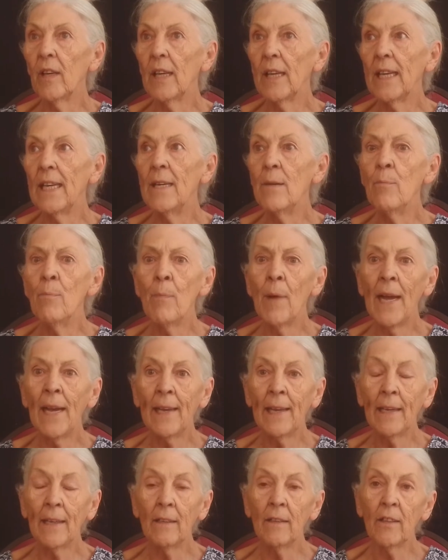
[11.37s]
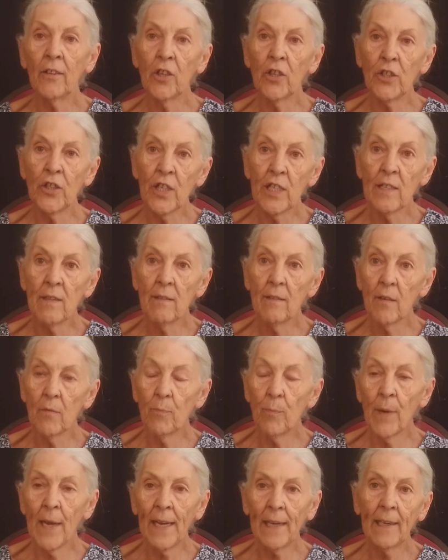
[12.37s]
in May, 13th
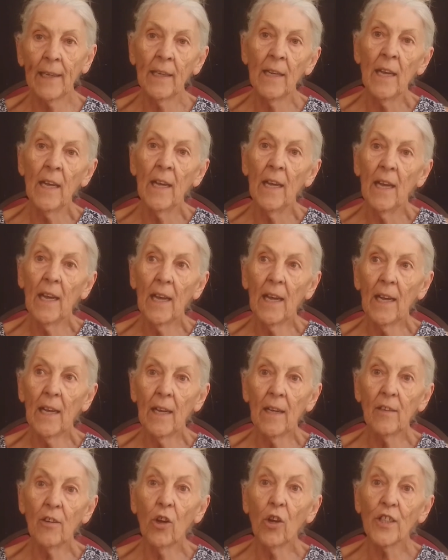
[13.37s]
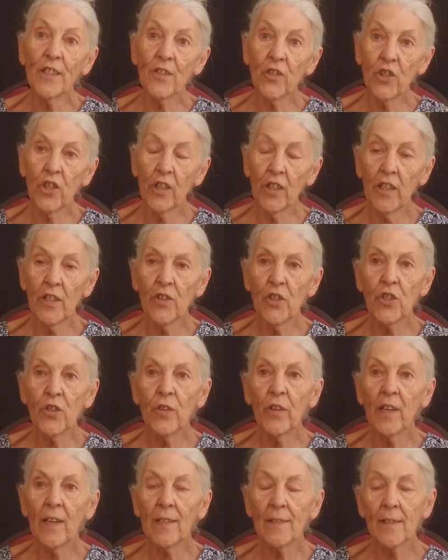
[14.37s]
of May last year,
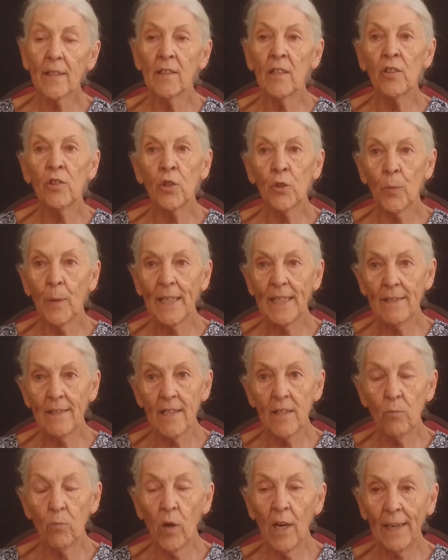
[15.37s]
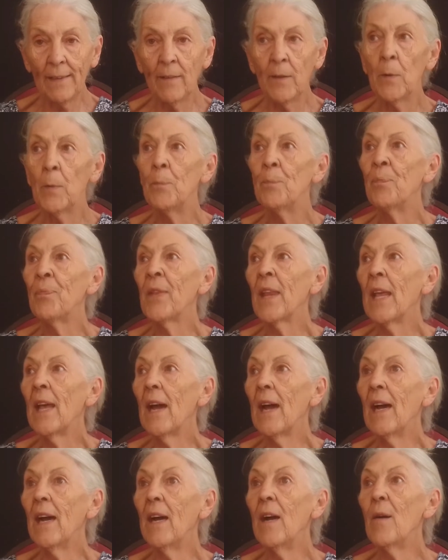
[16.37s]
2021.
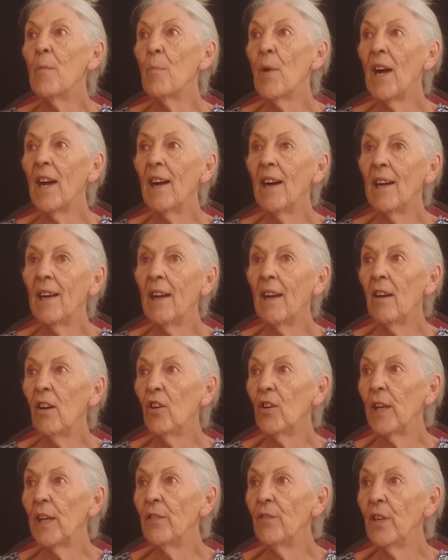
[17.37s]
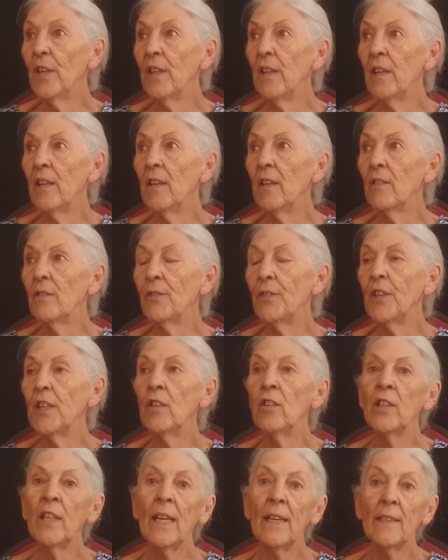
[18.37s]
I, however,
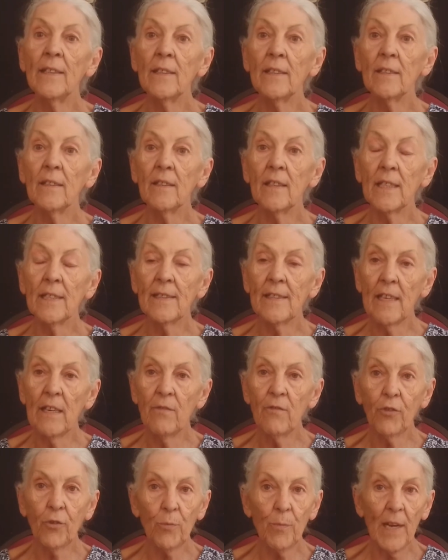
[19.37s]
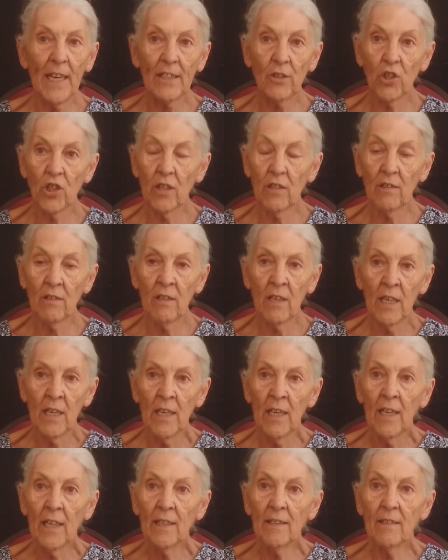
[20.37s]
feel that this information
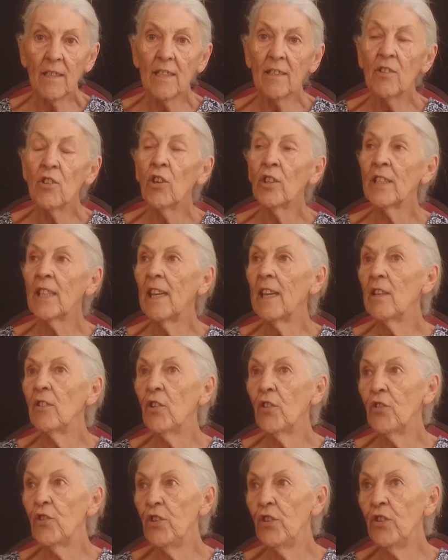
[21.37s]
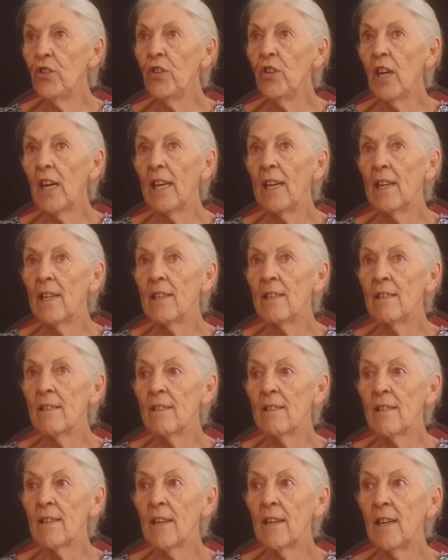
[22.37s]
did not get through,
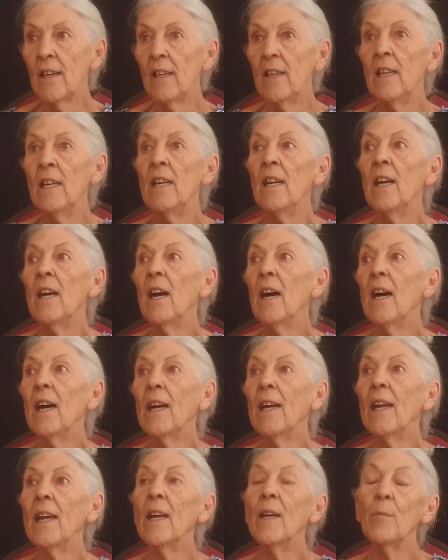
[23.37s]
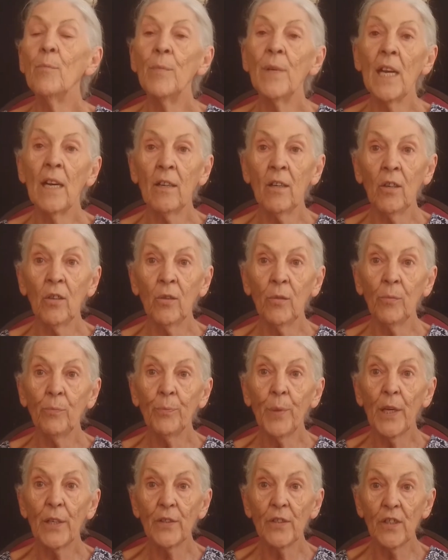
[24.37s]
and I am now
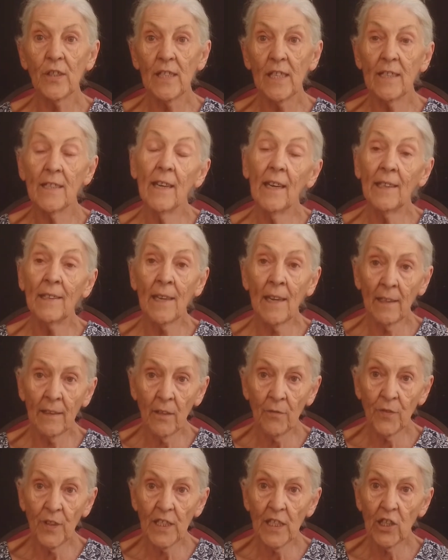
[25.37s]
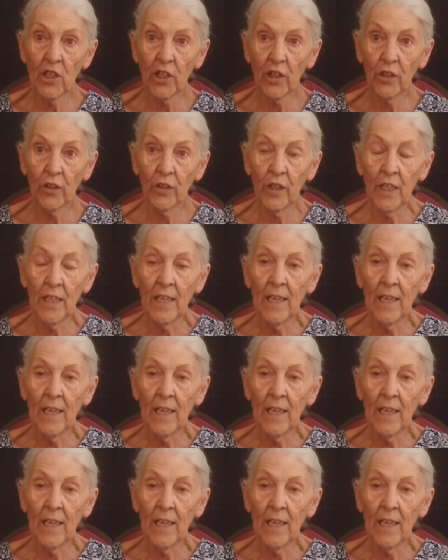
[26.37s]
posting another video